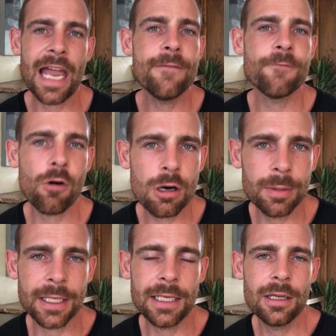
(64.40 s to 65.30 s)
and
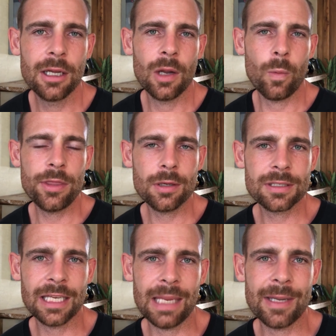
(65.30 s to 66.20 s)
vulnerably with your
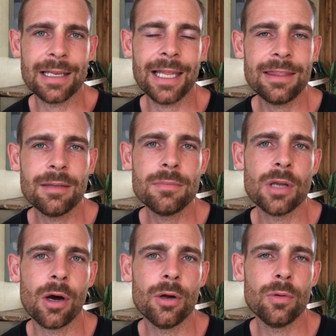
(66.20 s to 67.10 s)
team and let them
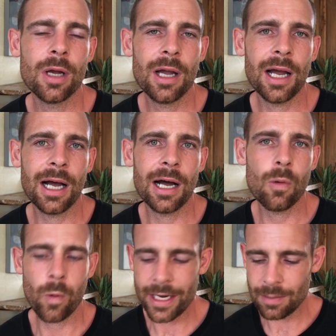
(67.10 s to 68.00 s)
know
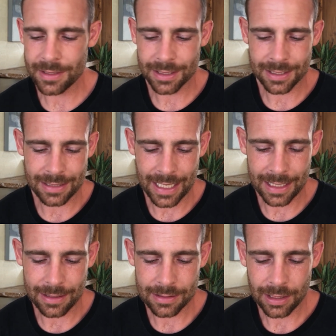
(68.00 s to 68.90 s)
where the business
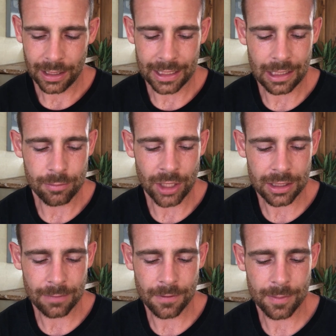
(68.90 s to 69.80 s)
stands and the
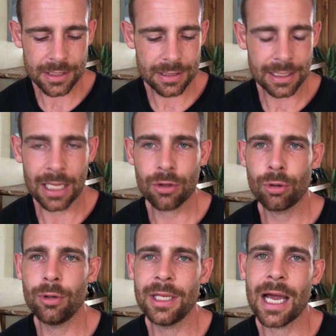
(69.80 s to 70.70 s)
objective for the business to get
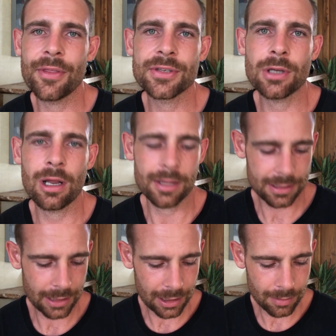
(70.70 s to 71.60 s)
through the other side of
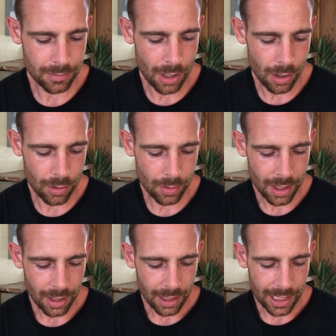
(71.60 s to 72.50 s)
this. Let them know
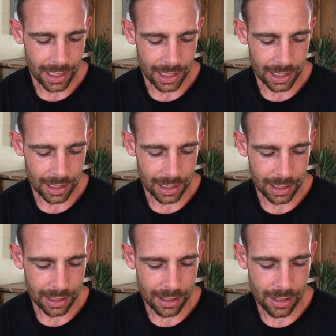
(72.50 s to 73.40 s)

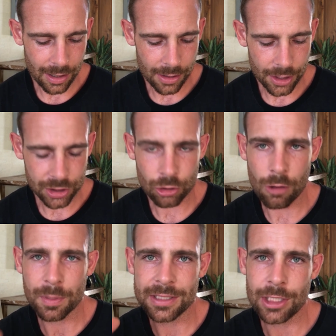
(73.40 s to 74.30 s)
the
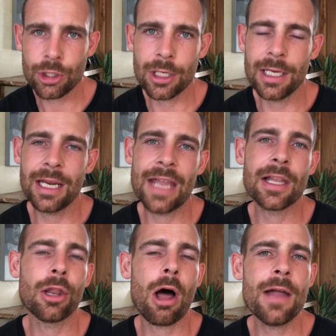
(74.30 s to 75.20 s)
strong positioning and
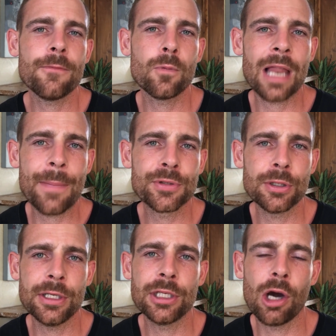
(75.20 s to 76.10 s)
that life will
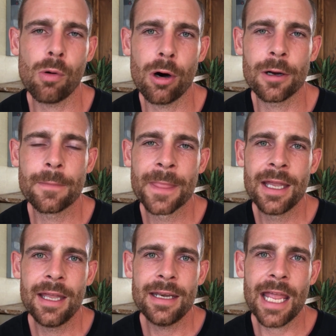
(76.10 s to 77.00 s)
absolutely go on.
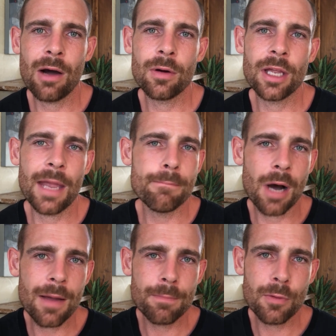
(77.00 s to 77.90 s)
Now, it
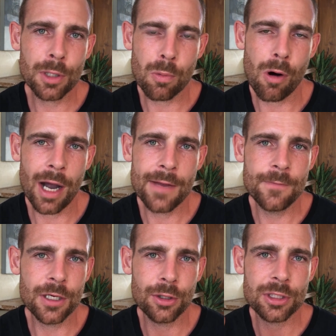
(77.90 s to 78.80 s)
might be required
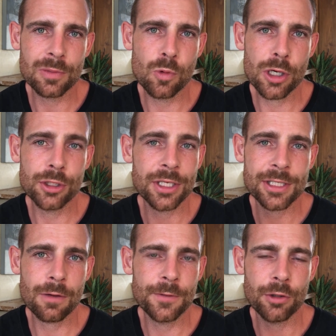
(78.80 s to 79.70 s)
for you to do some work on
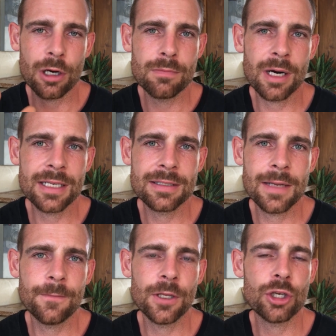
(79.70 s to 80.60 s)
yourself and your own
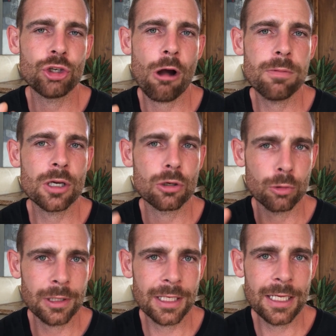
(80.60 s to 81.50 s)
mindset, for you to show up
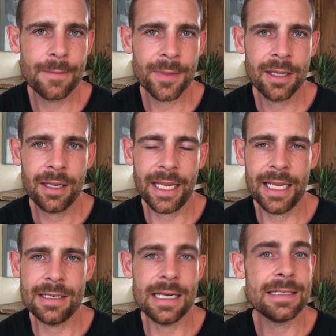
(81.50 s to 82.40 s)
congruently
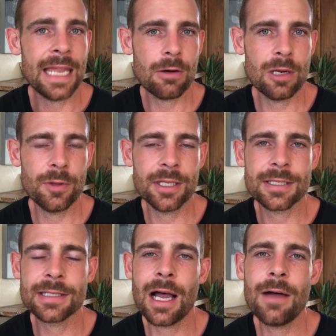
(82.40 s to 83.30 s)
and in integrity with your
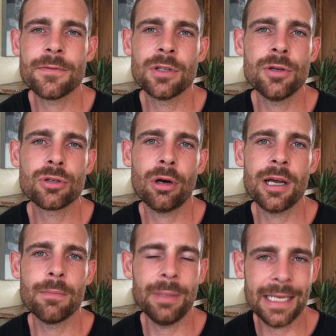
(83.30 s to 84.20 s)
staff. Don't
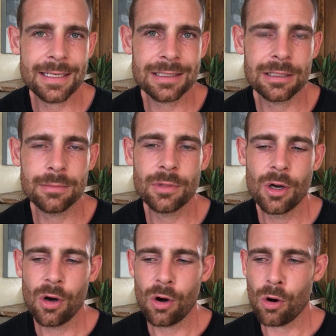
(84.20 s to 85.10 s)
try to BS them
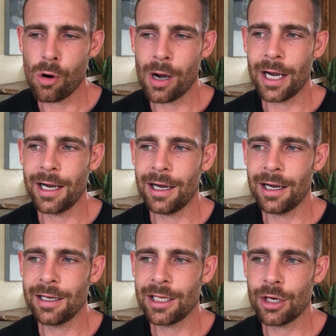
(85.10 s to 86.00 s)

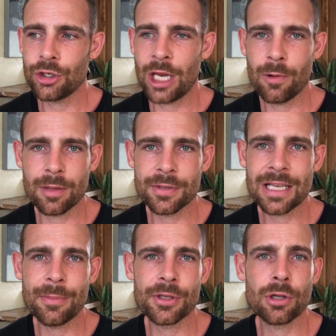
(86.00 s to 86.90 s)
or share with them
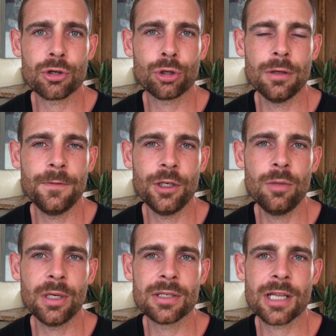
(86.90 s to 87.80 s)
something that's not true for
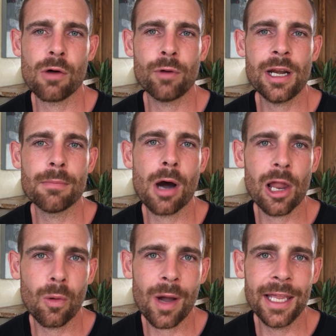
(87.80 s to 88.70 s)
you, because they'll read it a
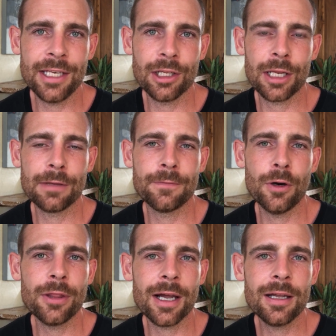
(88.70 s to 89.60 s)
mile away and you'll only
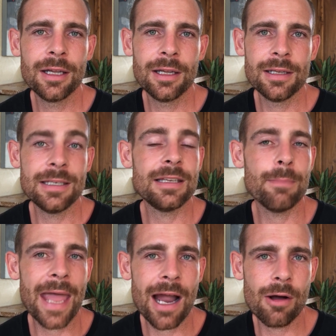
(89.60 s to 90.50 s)
further
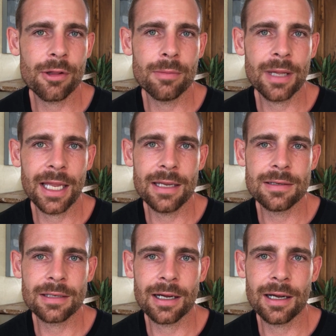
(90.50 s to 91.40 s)
disempower them
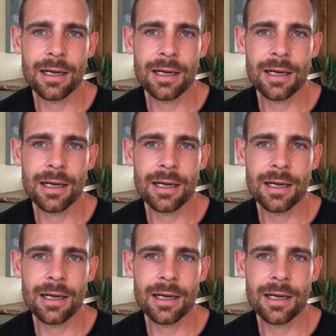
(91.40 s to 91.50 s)
and